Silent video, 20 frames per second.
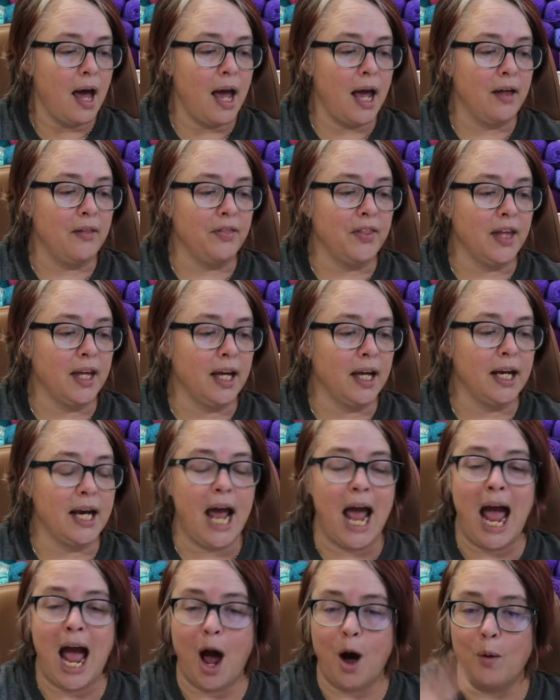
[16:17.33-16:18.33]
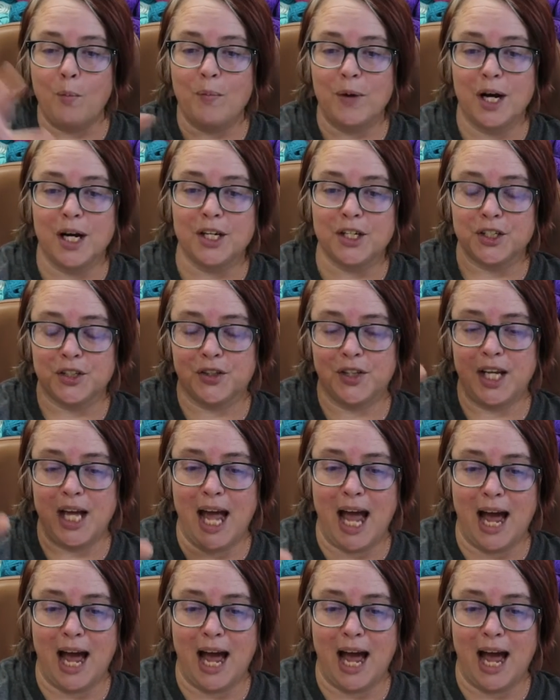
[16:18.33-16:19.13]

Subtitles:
and then how much the